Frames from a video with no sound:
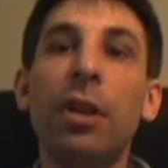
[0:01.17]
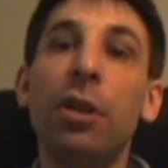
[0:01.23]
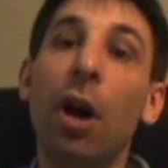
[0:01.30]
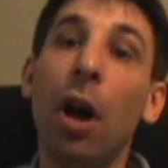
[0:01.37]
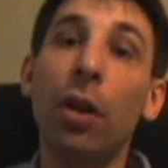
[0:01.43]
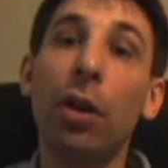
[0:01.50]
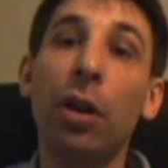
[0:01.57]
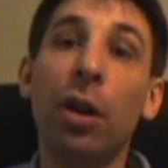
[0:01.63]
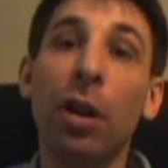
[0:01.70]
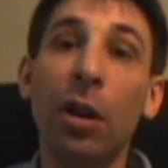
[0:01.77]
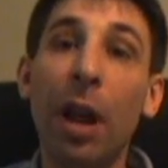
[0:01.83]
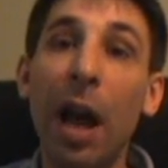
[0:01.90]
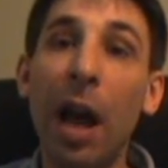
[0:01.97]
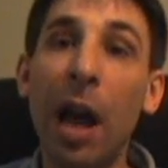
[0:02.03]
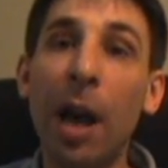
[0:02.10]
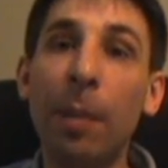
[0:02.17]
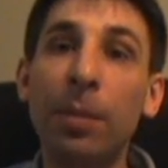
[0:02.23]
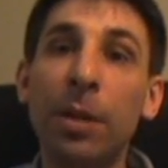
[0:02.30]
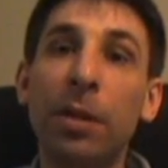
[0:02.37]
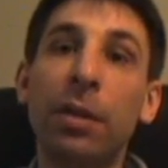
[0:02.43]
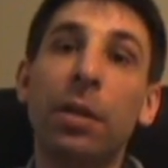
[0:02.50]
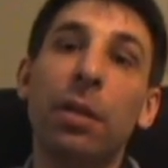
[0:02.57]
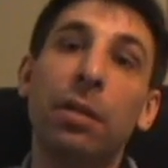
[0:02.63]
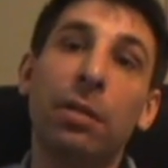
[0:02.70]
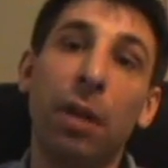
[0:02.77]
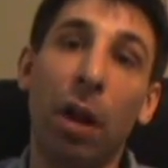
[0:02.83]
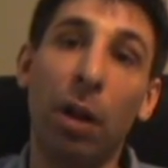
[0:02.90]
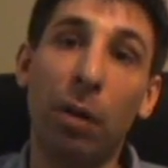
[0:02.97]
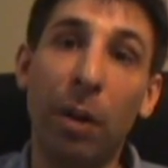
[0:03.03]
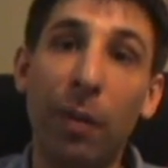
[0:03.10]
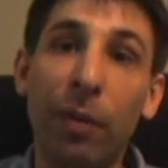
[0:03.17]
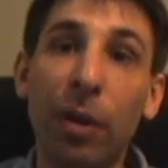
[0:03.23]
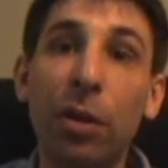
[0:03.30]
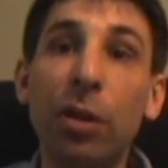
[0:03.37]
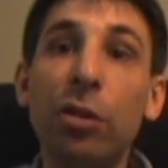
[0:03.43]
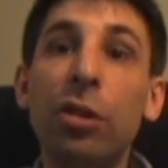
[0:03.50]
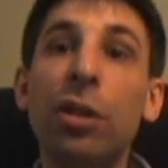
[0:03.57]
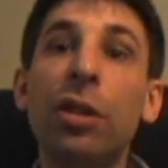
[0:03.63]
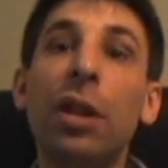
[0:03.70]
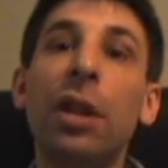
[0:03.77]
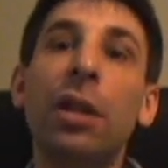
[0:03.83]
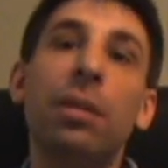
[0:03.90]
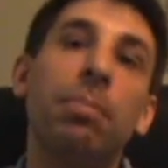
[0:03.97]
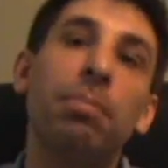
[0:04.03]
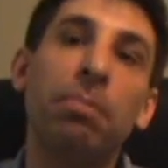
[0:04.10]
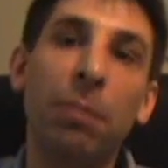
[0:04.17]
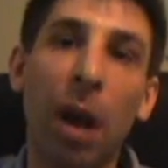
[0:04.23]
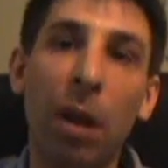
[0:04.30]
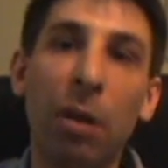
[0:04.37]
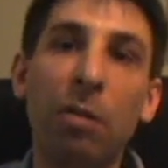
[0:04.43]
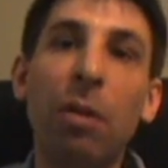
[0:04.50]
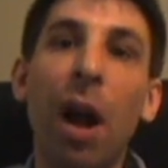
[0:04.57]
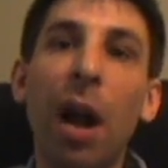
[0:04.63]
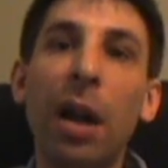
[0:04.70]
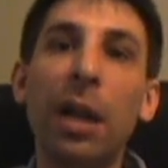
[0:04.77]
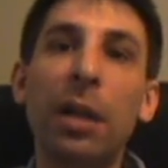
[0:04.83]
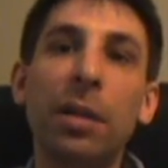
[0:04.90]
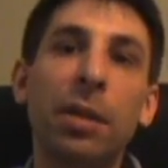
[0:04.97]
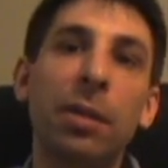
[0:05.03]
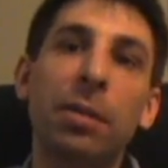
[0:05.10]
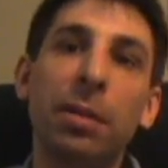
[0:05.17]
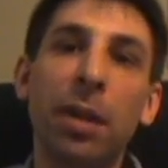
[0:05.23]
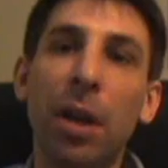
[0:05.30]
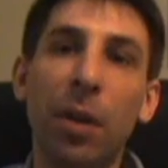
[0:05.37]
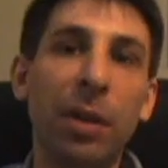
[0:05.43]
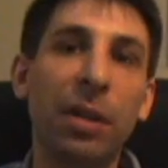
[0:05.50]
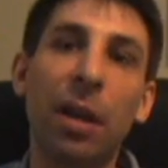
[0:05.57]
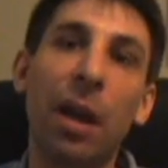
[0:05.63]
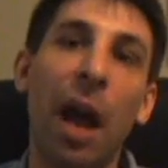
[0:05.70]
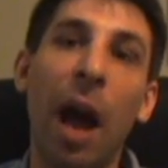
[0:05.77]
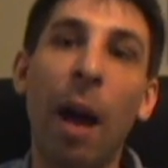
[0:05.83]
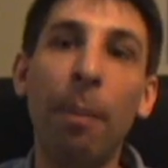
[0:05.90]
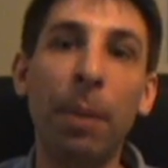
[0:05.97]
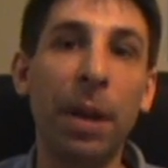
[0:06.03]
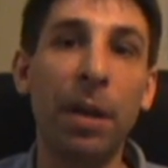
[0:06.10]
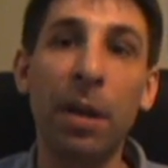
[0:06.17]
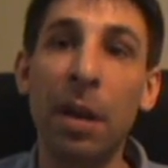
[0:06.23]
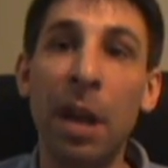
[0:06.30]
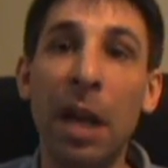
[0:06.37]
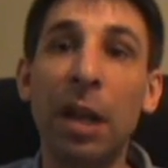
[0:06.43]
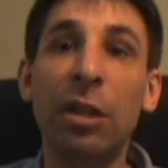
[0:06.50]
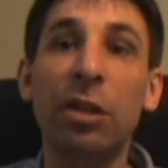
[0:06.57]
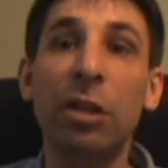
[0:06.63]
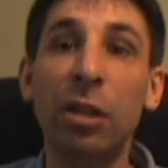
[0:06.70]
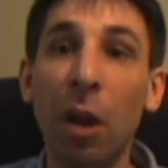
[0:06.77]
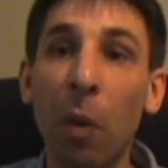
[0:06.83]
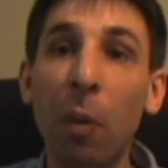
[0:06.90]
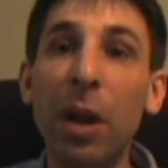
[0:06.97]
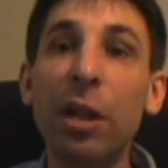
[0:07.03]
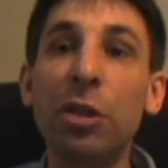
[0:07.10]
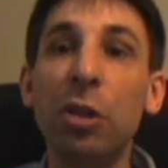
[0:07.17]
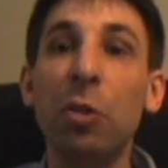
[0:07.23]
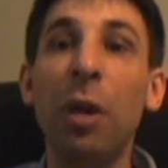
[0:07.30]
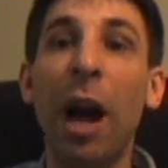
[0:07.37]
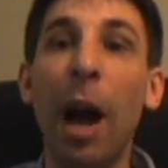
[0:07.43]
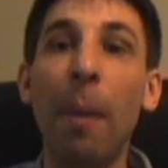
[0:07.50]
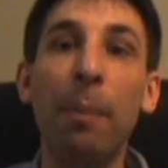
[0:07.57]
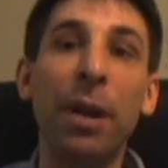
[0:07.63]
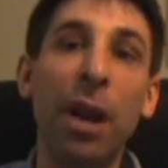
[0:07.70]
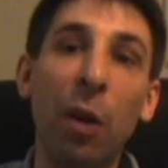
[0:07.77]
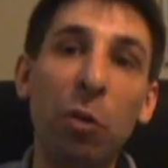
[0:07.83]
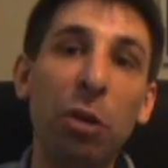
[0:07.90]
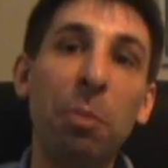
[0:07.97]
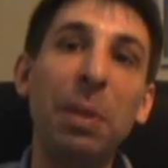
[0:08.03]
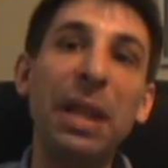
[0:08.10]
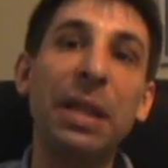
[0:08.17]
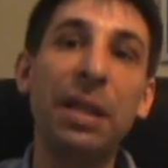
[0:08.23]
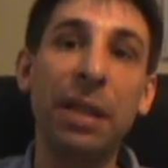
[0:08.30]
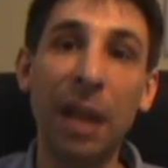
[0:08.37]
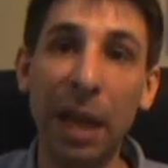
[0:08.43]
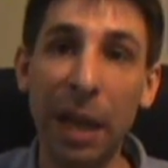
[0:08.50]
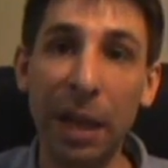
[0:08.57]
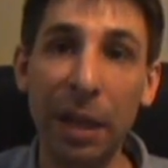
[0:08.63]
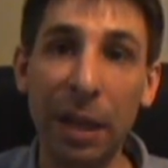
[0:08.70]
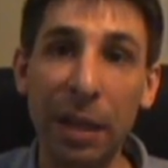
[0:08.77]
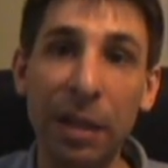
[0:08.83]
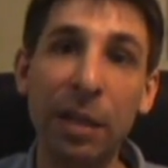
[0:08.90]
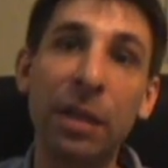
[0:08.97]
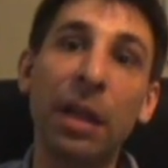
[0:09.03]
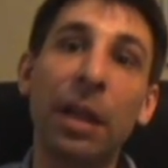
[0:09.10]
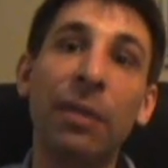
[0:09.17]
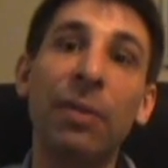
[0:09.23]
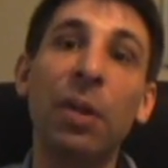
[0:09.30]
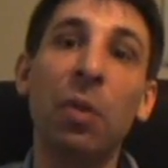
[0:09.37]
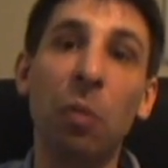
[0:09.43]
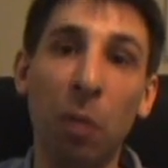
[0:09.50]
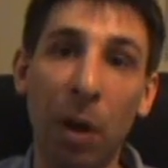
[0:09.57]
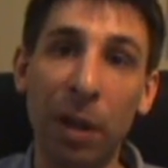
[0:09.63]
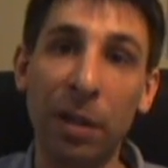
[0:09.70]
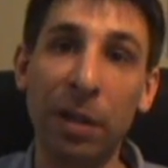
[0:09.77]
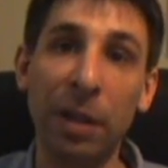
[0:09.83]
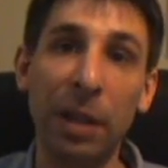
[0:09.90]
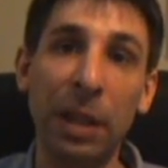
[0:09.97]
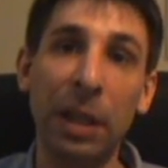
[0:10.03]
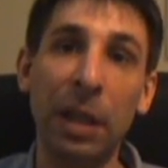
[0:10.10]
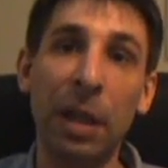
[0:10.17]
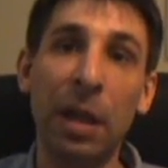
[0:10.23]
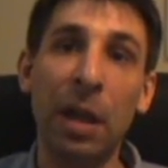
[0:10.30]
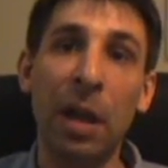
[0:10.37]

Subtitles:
Dollar collapse, dollar revolution, dollar riots. You know, it's going to happen. It's going to happen. I wouldn't be saying this if it wasn't.